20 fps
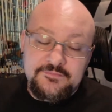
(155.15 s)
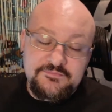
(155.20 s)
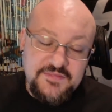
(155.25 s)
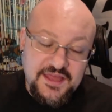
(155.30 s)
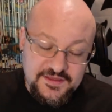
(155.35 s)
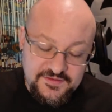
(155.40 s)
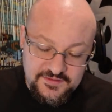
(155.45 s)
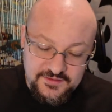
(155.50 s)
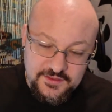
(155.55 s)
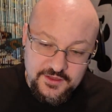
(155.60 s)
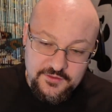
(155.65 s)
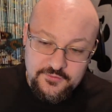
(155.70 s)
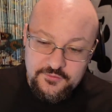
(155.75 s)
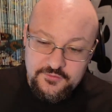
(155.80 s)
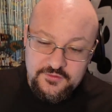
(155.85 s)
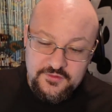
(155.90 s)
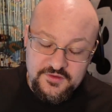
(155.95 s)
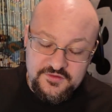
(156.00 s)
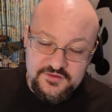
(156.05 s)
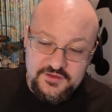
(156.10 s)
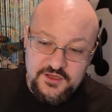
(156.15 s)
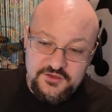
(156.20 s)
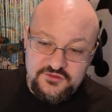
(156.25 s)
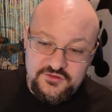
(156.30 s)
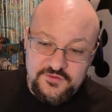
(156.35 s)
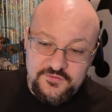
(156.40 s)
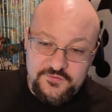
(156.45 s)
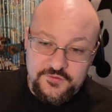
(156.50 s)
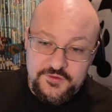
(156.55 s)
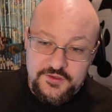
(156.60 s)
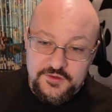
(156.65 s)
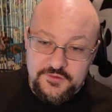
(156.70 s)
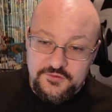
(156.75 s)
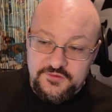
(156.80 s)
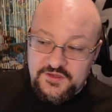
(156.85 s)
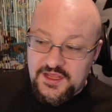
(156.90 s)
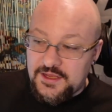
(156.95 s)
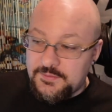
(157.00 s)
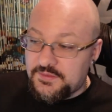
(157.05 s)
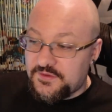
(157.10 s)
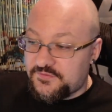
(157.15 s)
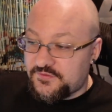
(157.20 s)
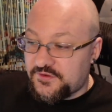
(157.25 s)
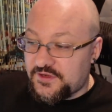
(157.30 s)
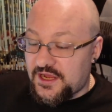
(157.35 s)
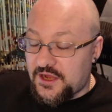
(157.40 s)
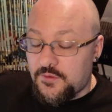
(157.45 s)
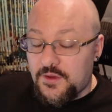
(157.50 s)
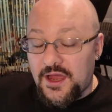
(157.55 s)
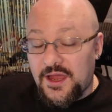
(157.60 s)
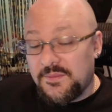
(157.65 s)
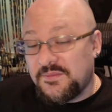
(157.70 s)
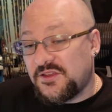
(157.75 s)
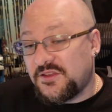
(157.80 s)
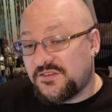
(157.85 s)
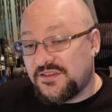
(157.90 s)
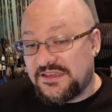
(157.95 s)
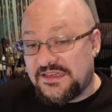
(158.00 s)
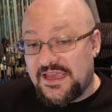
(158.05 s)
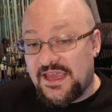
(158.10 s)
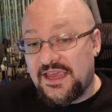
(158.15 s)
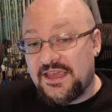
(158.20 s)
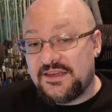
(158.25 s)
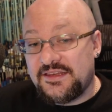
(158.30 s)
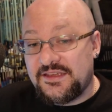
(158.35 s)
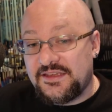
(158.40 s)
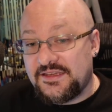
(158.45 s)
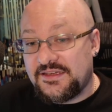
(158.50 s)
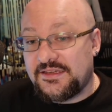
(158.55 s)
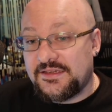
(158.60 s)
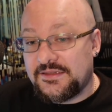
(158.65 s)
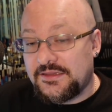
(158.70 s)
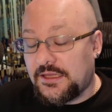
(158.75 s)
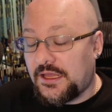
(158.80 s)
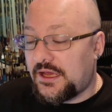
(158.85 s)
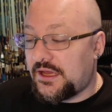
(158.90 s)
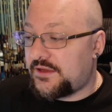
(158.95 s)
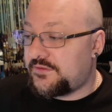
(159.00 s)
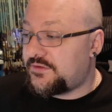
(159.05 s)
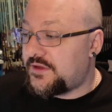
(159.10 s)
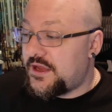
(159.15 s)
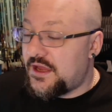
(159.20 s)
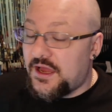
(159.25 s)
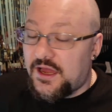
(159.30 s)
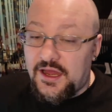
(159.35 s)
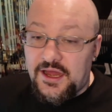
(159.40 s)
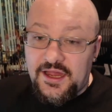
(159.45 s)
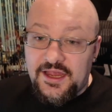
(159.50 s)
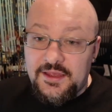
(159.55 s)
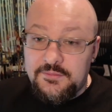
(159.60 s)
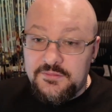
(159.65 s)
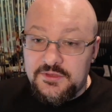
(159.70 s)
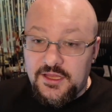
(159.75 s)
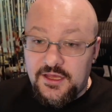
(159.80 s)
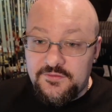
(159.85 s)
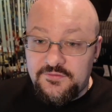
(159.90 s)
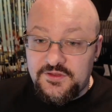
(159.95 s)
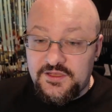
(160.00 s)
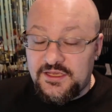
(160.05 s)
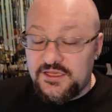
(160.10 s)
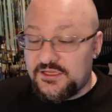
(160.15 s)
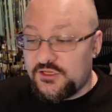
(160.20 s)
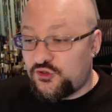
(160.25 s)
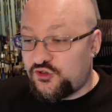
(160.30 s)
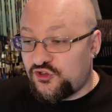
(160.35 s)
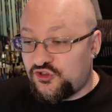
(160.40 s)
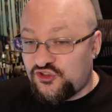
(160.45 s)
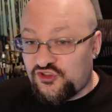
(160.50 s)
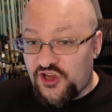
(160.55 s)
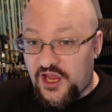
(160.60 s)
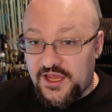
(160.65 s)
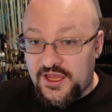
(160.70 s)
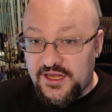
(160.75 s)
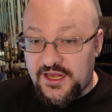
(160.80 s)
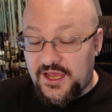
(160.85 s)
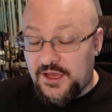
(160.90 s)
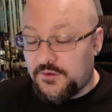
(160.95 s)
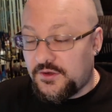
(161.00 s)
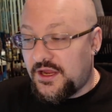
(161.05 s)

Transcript: That's another discussion for another day, but for now, I'm using Kdenlive. I am loving it. You should check it out.